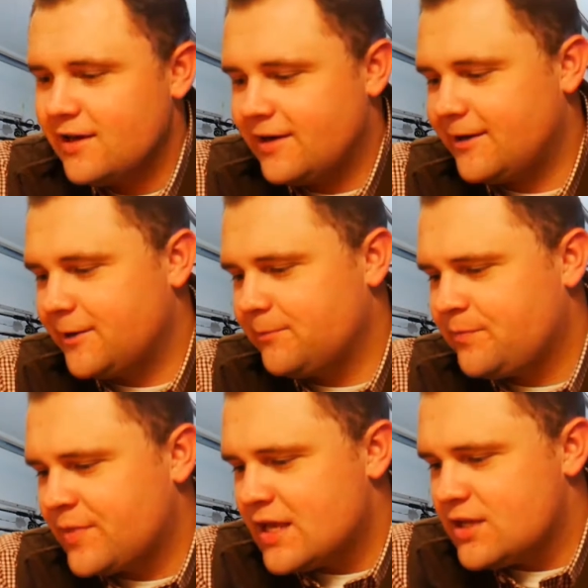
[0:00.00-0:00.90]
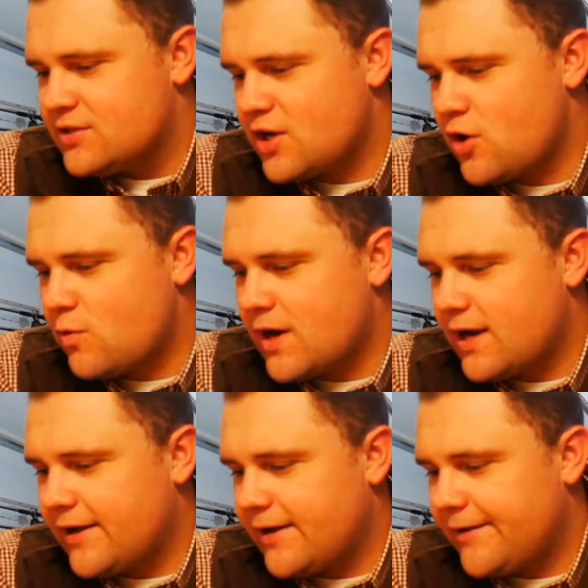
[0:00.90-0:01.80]
That
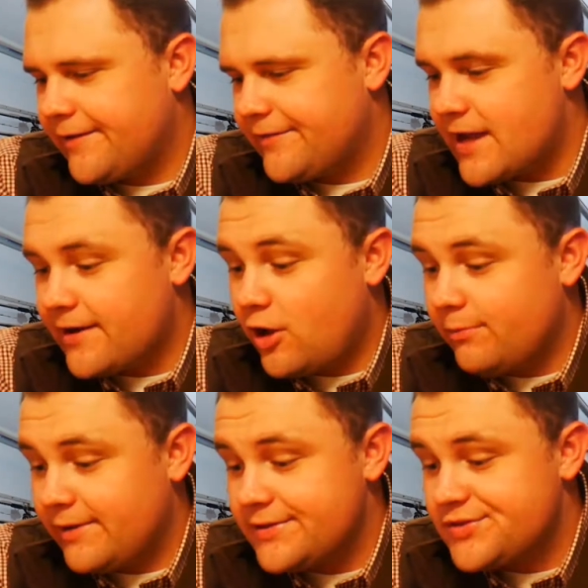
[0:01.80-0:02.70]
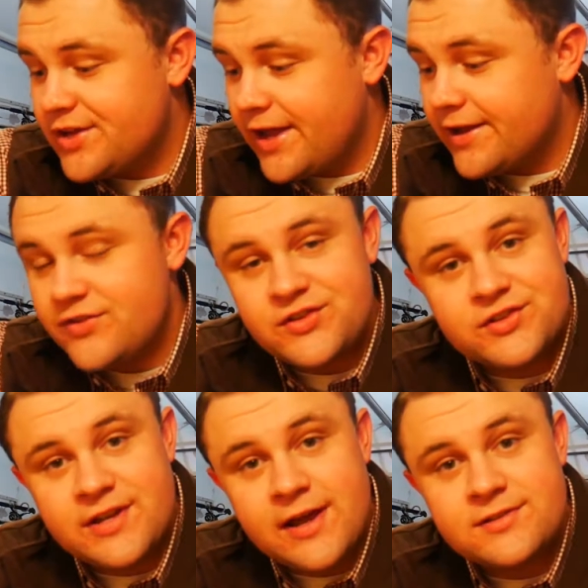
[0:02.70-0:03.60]
all being said, this
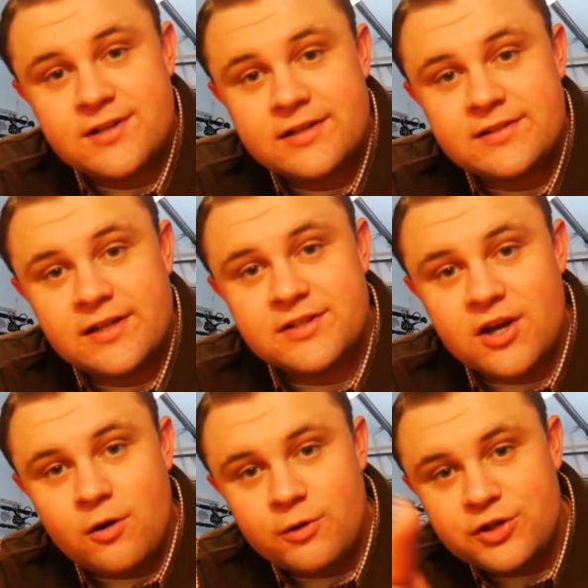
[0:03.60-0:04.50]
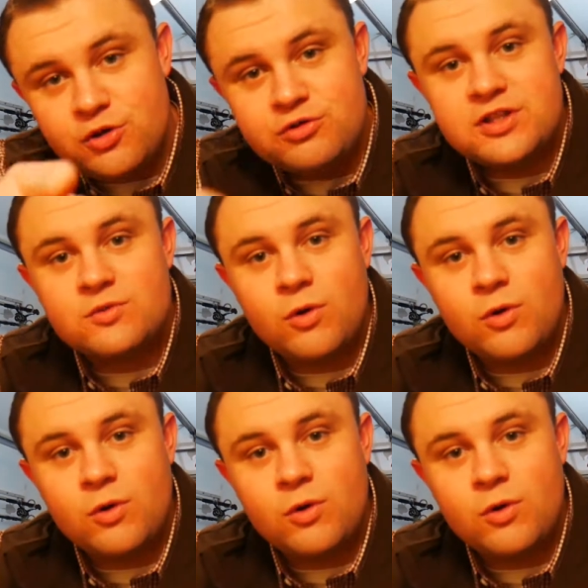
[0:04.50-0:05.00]
is Dallas Tines and Lines Co., and you just